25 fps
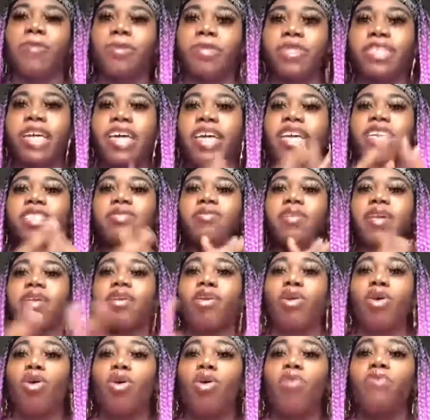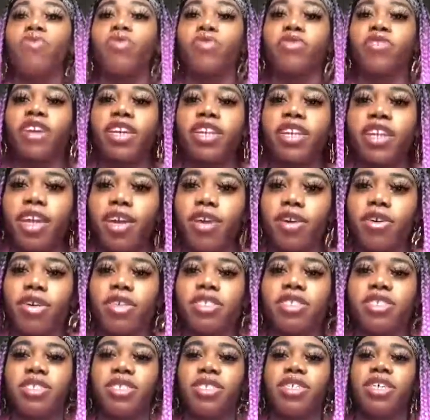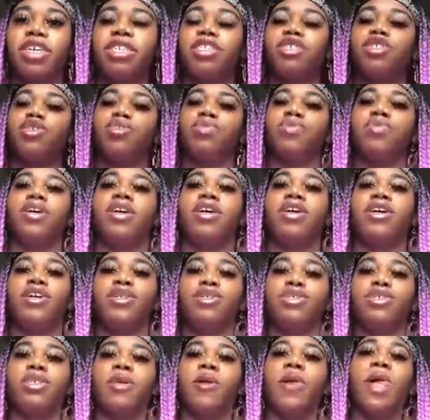That is my goal for right now, is to get to 100.